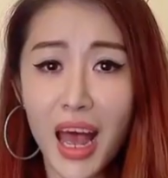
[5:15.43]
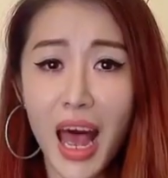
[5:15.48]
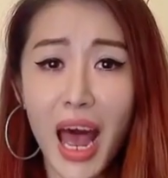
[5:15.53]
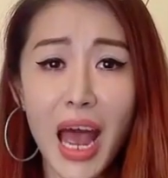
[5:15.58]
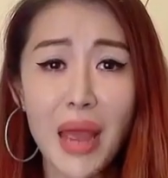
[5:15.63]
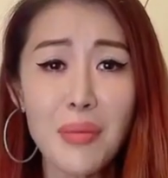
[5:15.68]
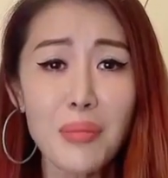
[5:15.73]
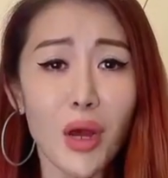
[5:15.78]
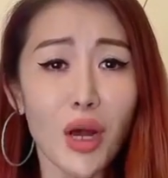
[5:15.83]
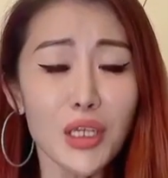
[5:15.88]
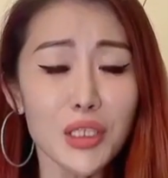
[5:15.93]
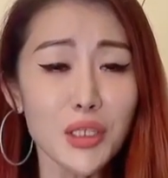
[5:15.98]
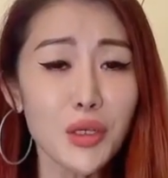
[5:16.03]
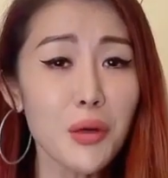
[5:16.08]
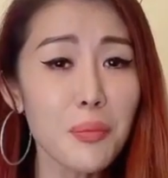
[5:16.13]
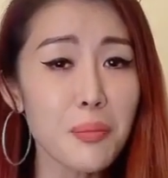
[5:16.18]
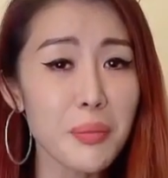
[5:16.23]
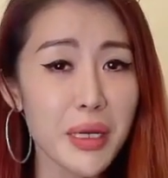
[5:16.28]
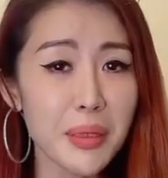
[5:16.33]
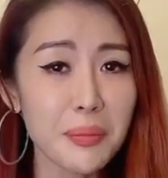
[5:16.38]
I'm also
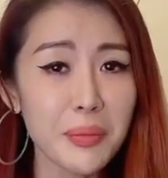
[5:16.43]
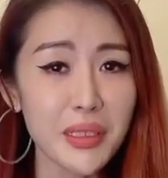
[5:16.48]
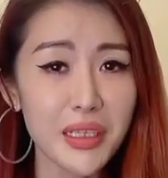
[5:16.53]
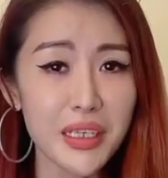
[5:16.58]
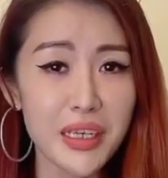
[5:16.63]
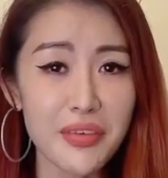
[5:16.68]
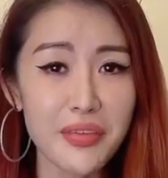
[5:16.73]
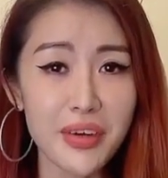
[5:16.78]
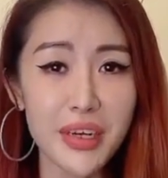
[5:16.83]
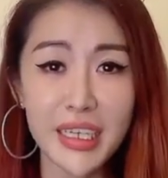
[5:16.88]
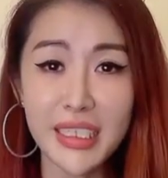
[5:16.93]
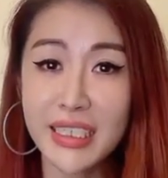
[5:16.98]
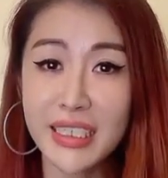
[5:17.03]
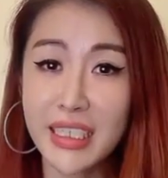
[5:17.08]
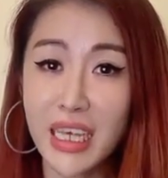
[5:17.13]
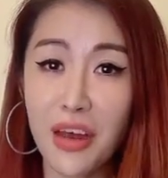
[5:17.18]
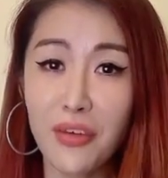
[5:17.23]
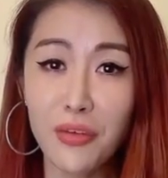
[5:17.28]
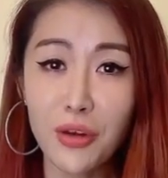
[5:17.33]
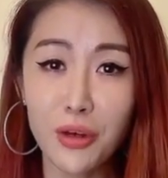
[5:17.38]
a big believer in
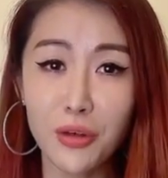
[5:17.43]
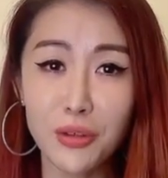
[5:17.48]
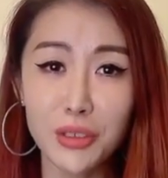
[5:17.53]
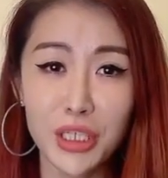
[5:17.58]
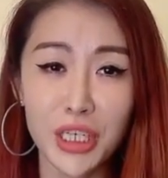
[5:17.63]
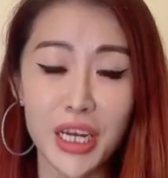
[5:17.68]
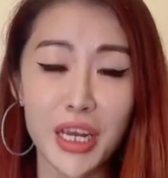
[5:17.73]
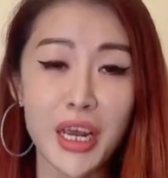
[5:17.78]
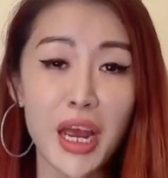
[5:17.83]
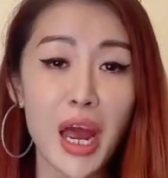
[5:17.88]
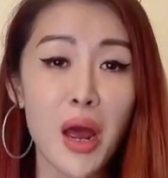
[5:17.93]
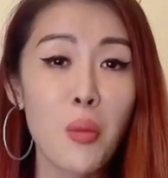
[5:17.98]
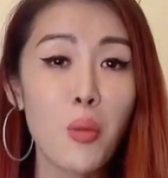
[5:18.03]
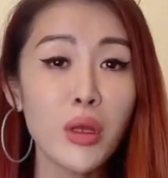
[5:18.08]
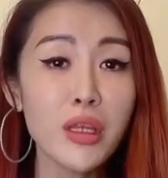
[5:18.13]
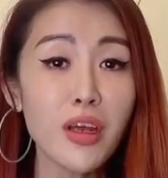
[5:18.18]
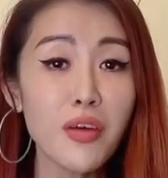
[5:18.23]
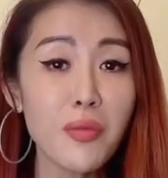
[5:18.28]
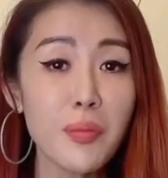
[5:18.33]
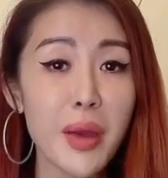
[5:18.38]
self-coaching, and
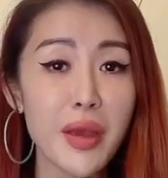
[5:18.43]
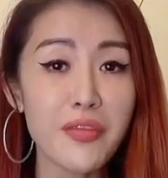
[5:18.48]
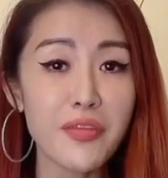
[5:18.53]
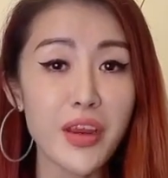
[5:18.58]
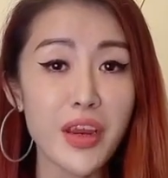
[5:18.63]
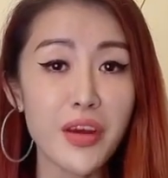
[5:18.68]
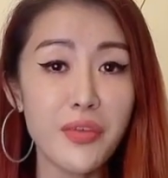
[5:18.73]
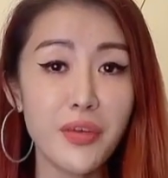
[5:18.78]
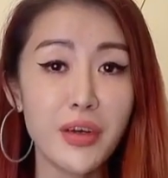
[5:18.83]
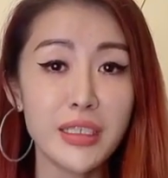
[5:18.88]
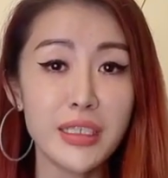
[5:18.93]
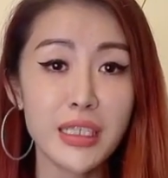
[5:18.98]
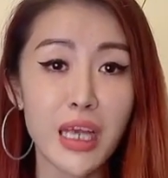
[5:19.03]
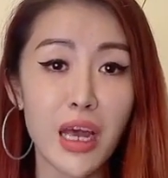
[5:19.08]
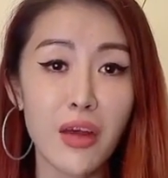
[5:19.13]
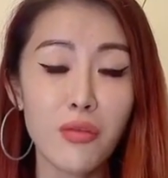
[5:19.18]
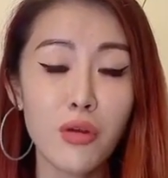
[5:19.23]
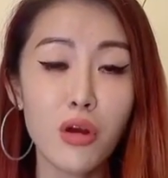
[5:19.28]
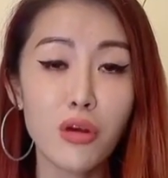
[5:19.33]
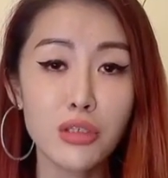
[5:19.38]
one of my favorite
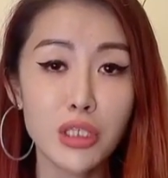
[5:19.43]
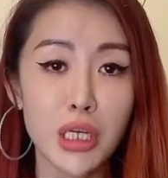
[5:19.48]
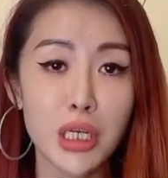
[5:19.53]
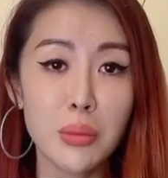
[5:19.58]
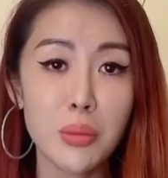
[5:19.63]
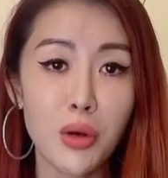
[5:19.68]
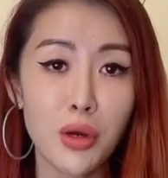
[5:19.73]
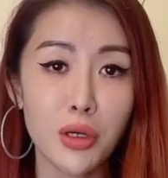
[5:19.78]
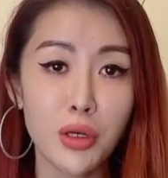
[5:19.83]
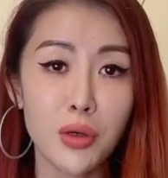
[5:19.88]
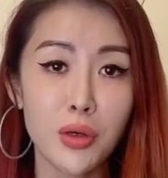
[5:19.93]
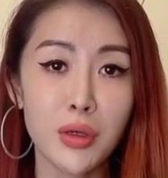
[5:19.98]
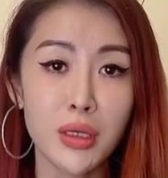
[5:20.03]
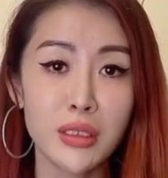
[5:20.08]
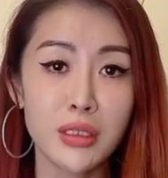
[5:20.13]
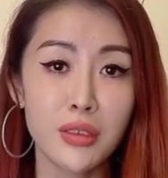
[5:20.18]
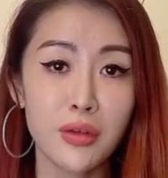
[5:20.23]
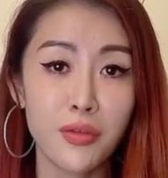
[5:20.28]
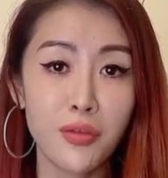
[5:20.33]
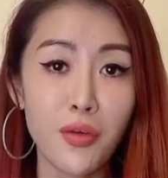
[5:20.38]
self-coaching model
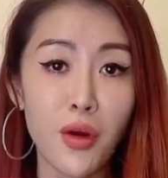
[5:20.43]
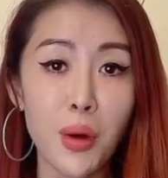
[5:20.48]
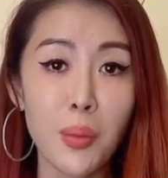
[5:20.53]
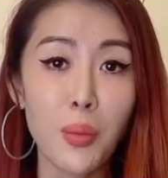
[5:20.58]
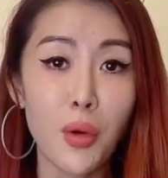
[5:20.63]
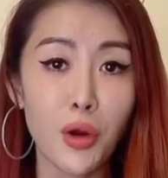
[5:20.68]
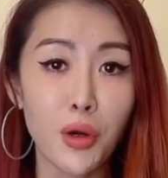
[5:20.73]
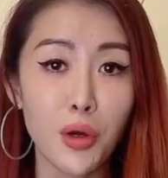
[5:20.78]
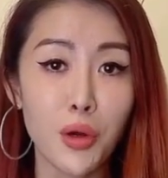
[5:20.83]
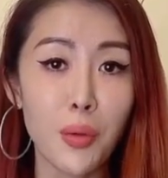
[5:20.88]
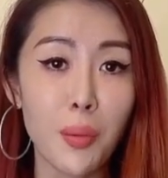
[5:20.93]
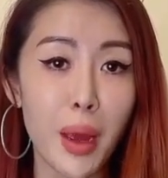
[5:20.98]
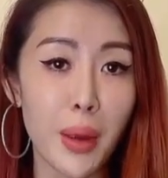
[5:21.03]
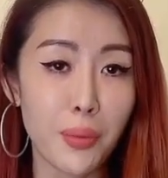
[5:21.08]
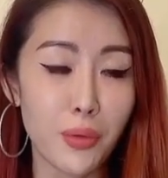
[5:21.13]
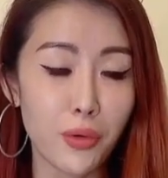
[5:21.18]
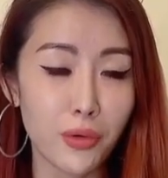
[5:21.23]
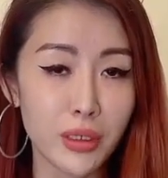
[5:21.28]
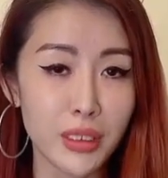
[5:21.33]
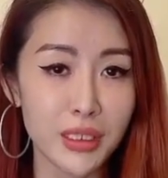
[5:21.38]
is the Ford model by
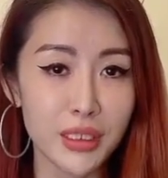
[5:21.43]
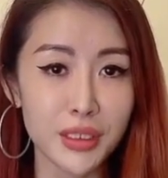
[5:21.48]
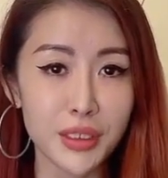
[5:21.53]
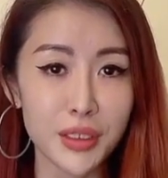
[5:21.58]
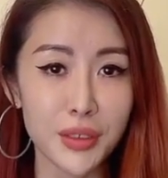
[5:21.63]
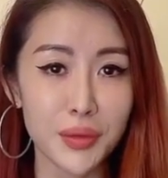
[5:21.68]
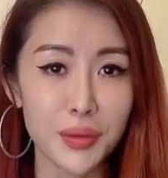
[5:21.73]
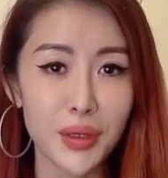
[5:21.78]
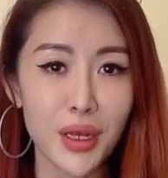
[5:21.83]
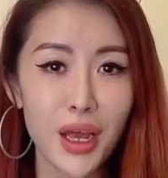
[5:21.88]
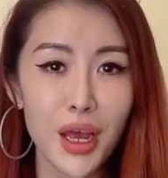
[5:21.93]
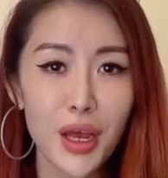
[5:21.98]
Brooke Castillo.